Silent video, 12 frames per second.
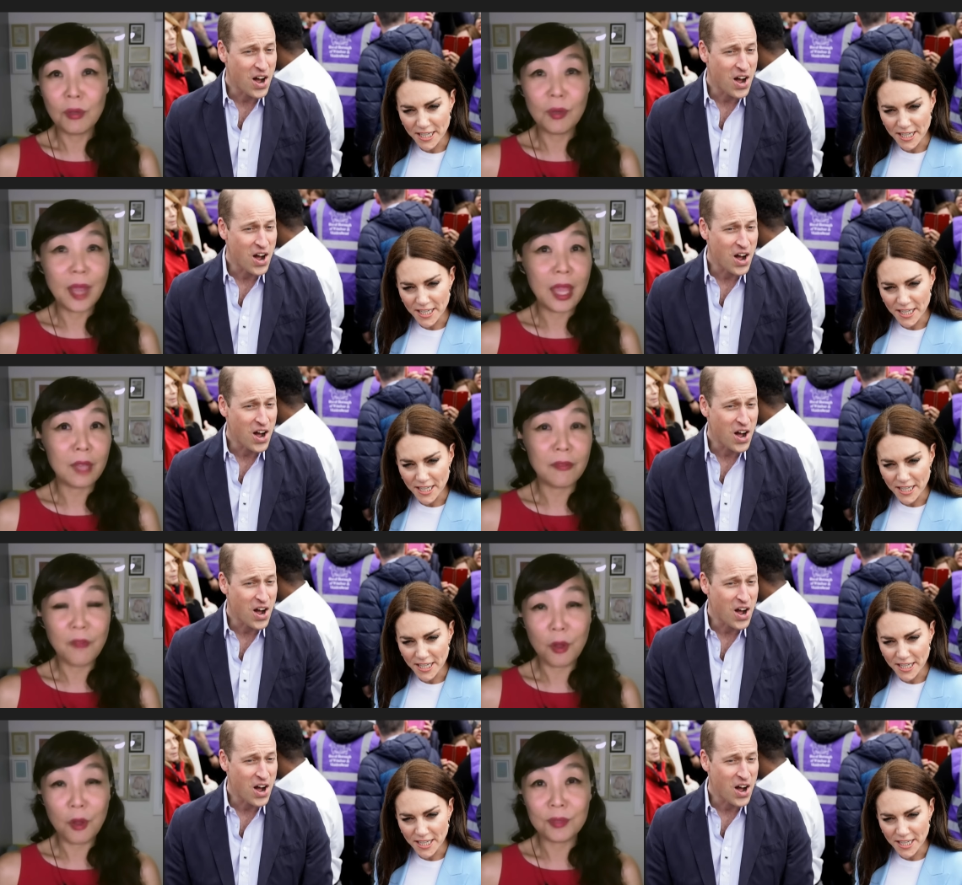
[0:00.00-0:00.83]
Speaker 1: and
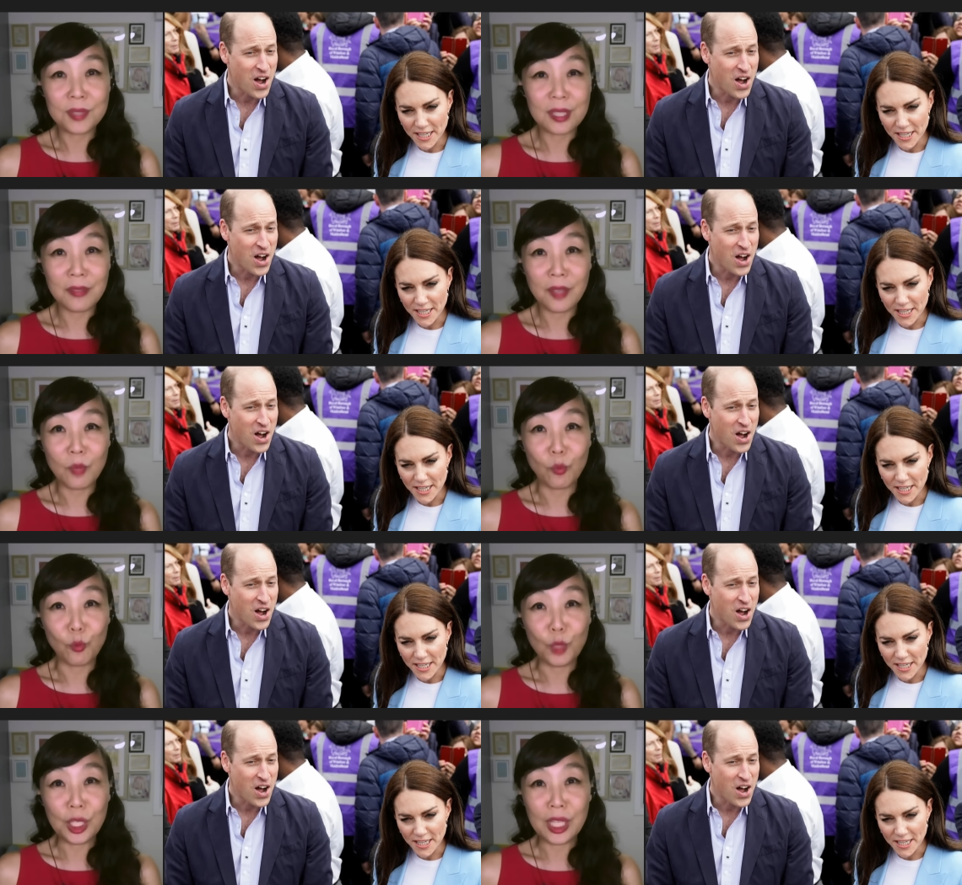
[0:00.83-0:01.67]
photos of him
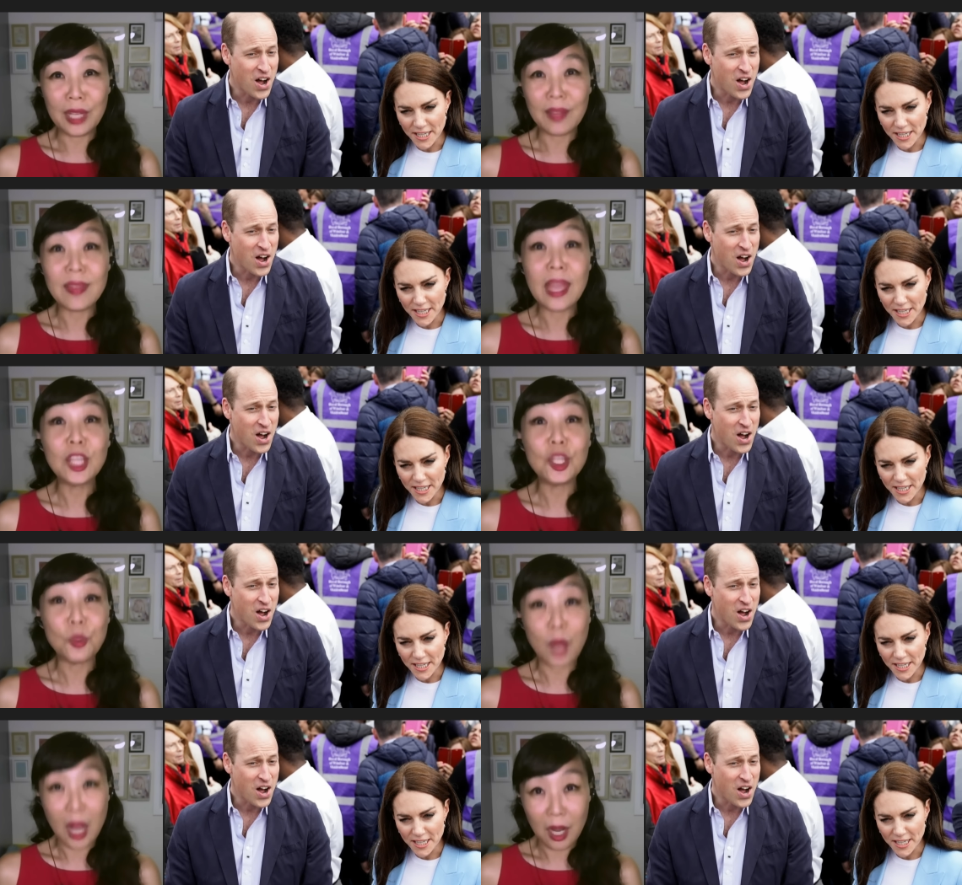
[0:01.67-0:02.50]
reading thank you
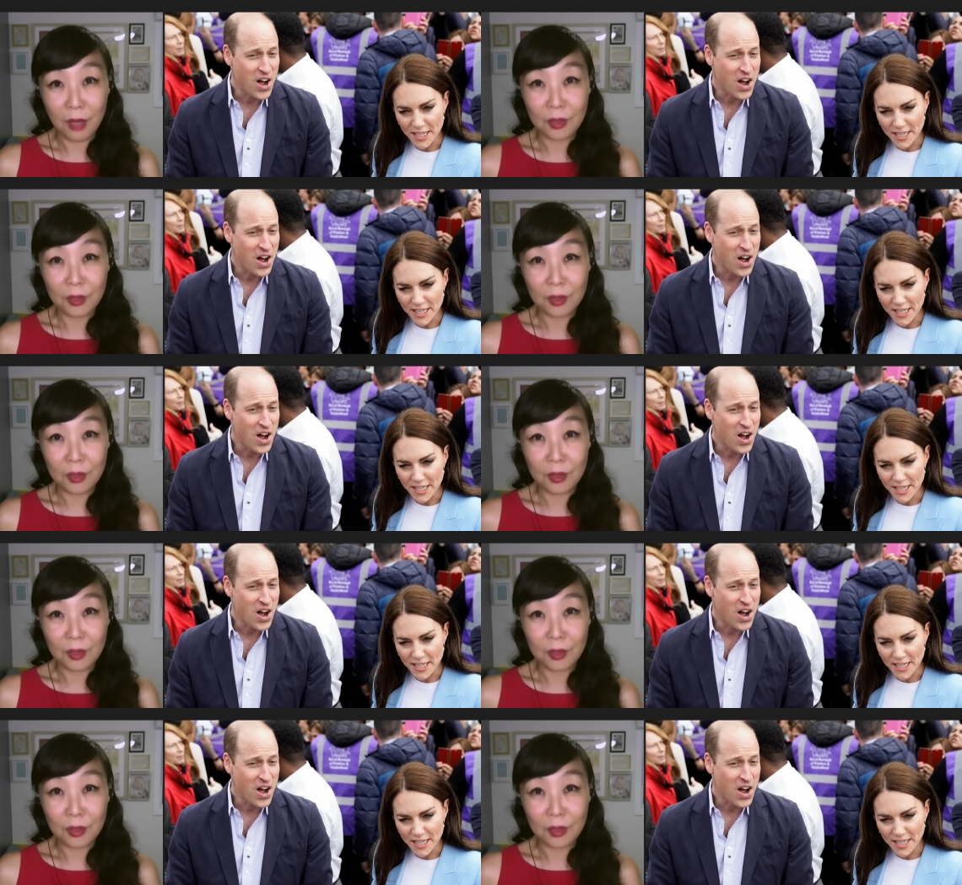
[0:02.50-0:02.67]
cards.